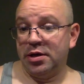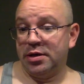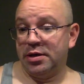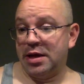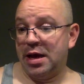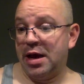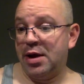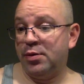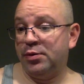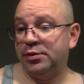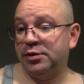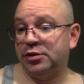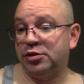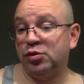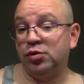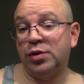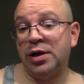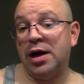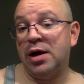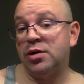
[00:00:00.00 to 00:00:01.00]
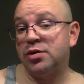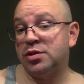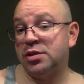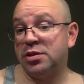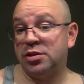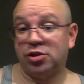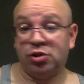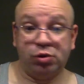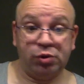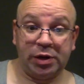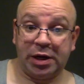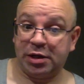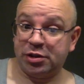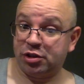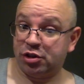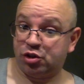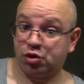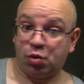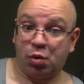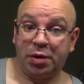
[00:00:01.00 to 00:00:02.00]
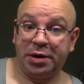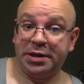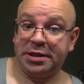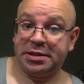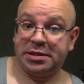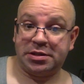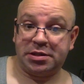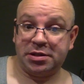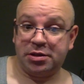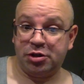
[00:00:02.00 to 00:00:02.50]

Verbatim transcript: Now in the 2000s, 2020s,